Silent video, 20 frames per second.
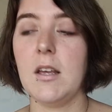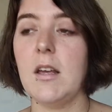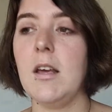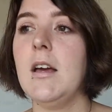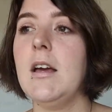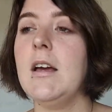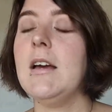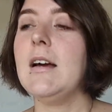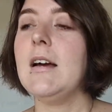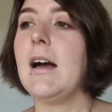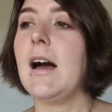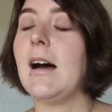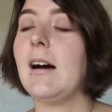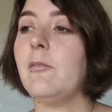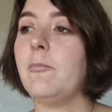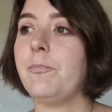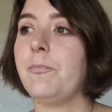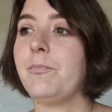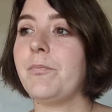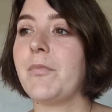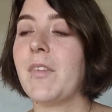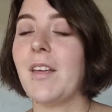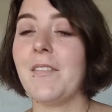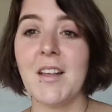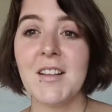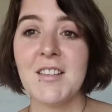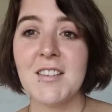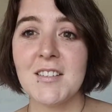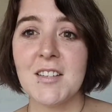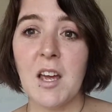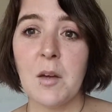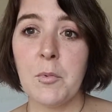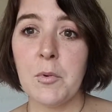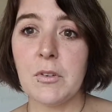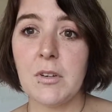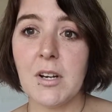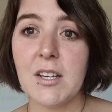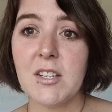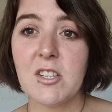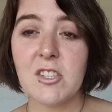Mm. And that's the type of
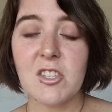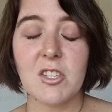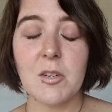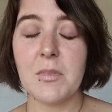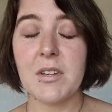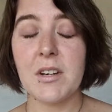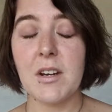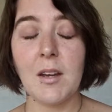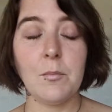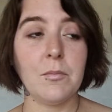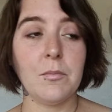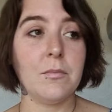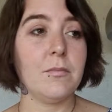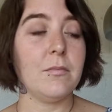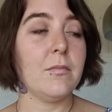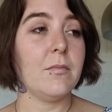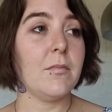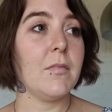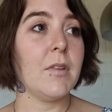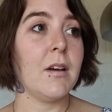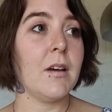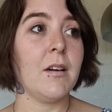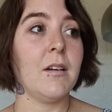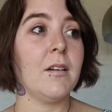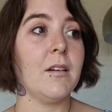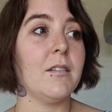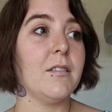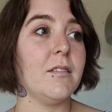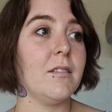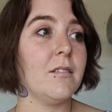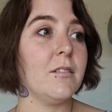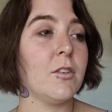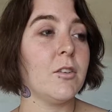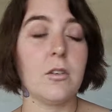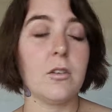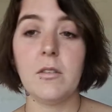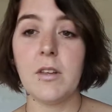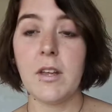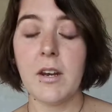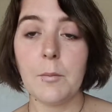relationship that I'm
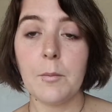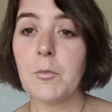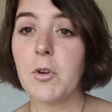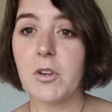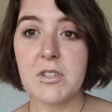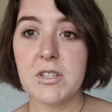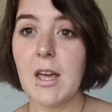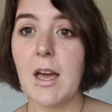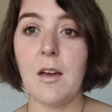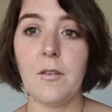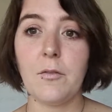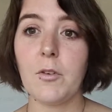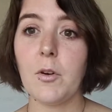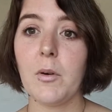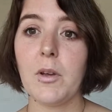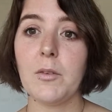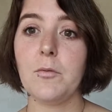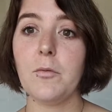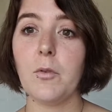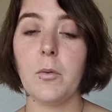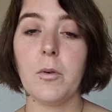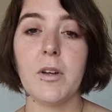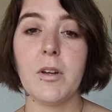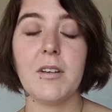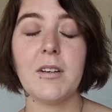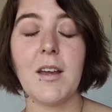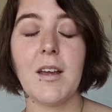going to have going forward.